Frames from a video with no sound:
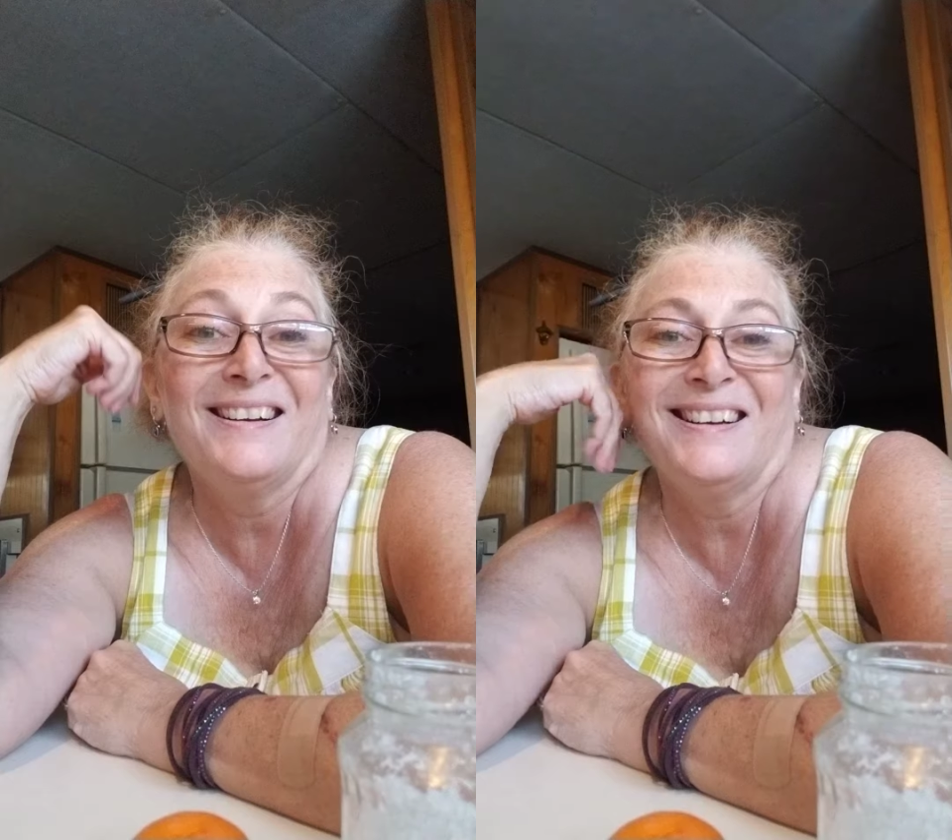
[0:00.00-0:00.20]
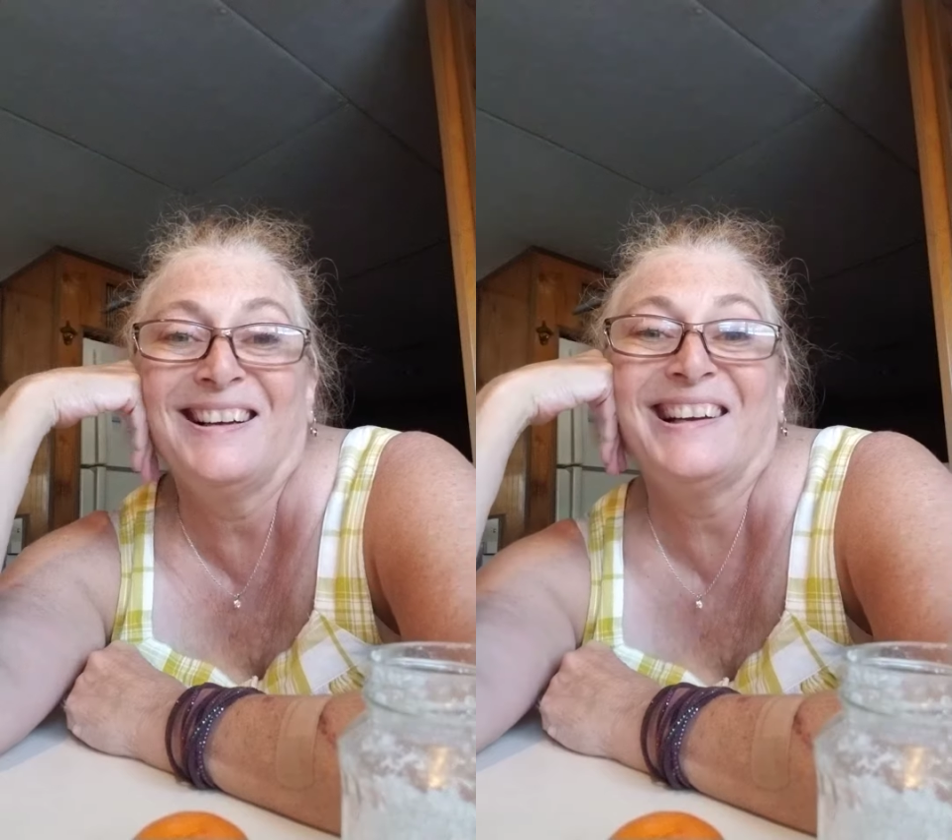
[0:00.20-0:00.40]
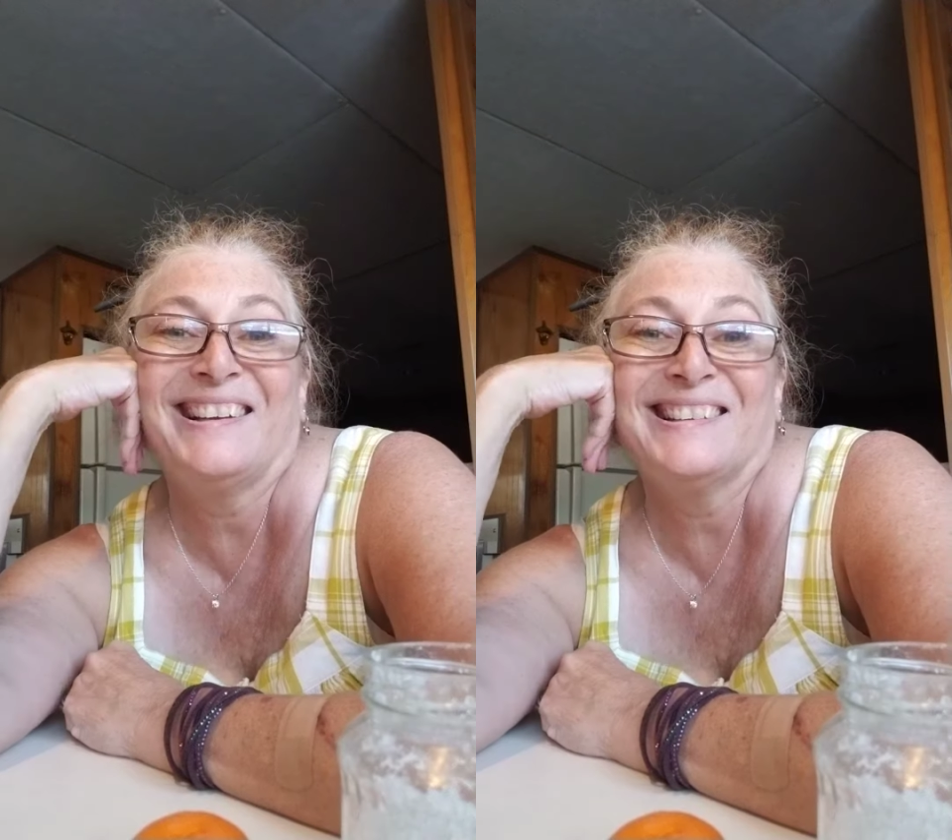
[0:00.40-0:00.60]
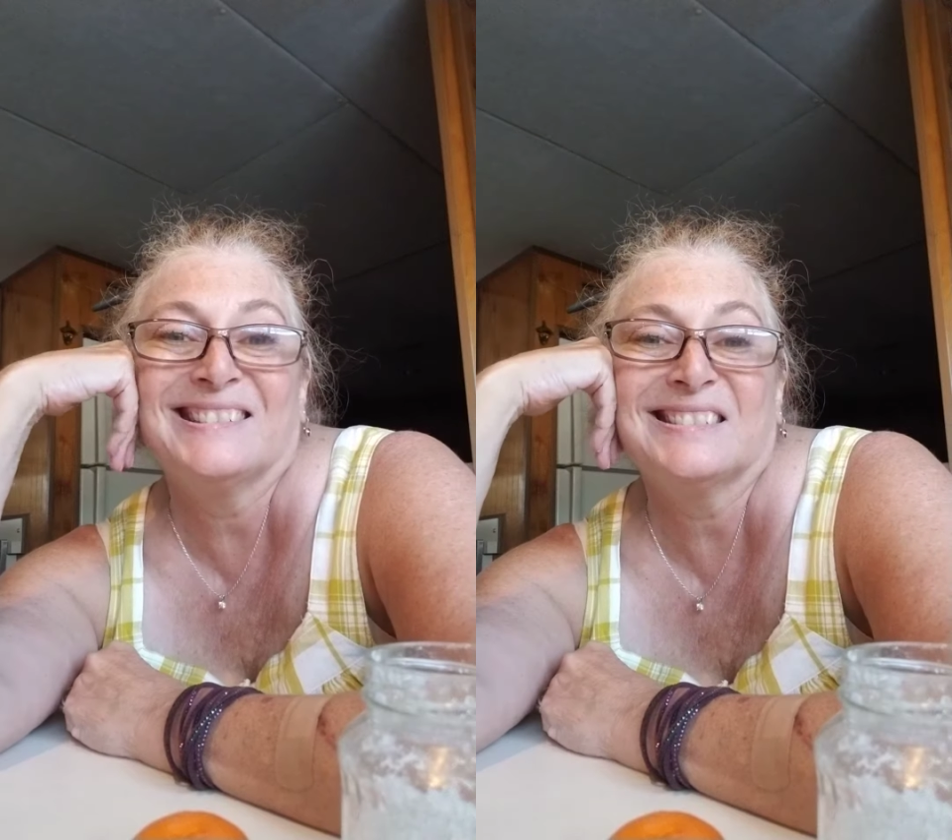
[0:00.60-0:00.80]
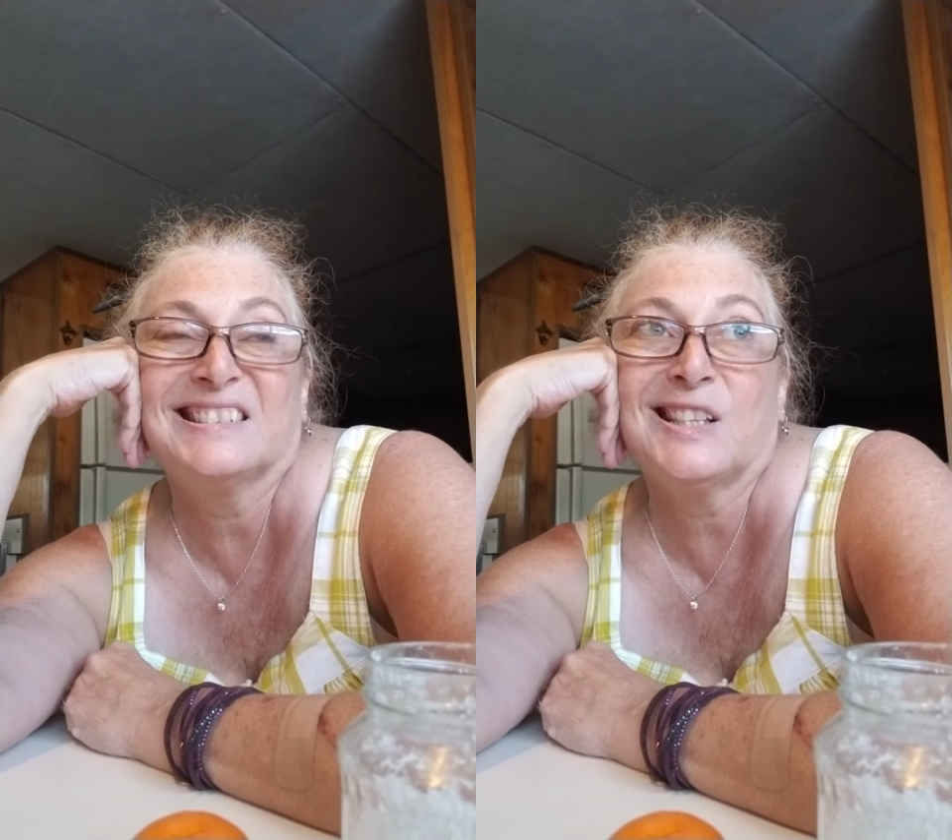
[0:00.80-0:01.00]
Hi.
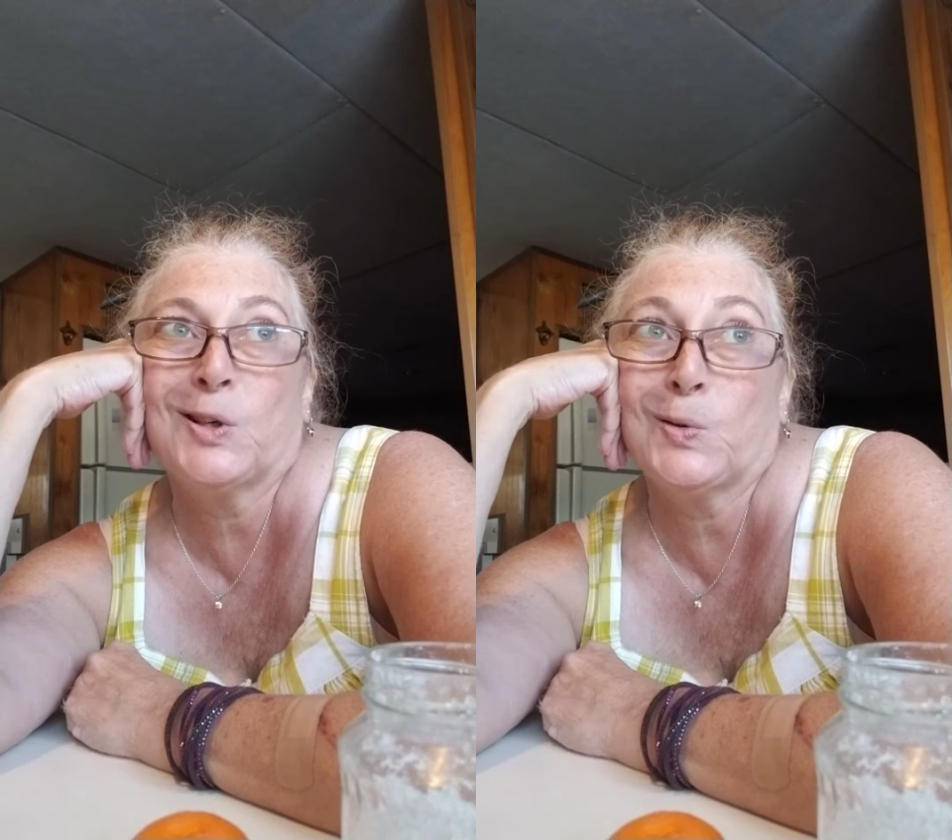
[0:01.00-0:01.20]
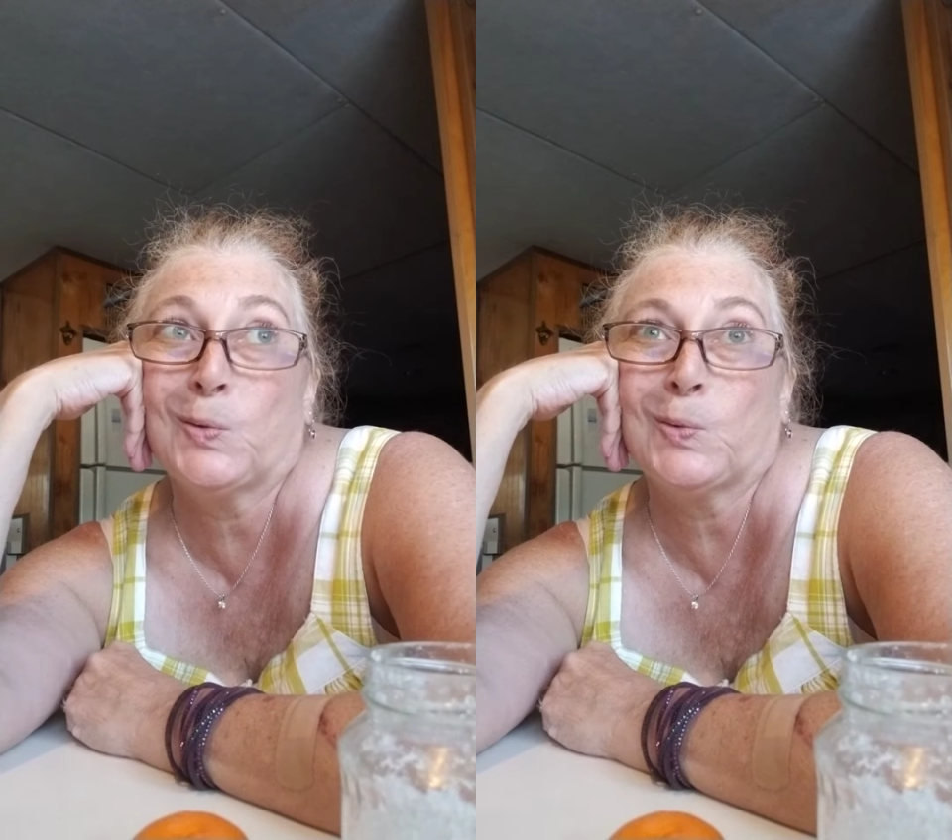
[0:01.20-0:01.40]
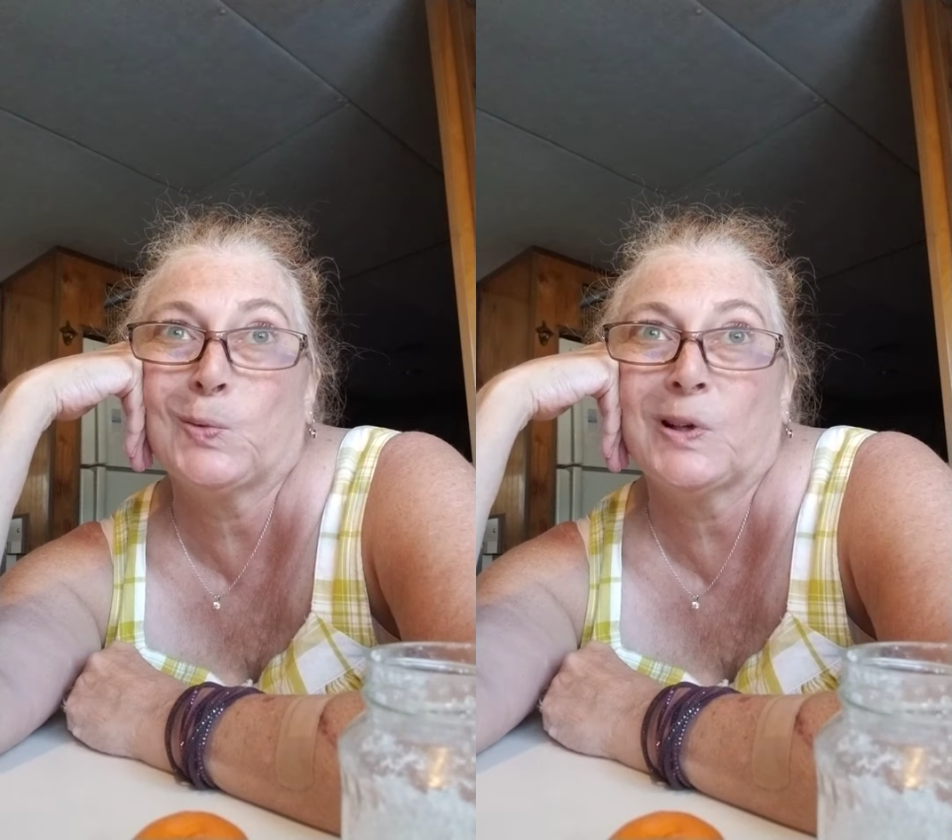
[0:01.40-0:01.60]
So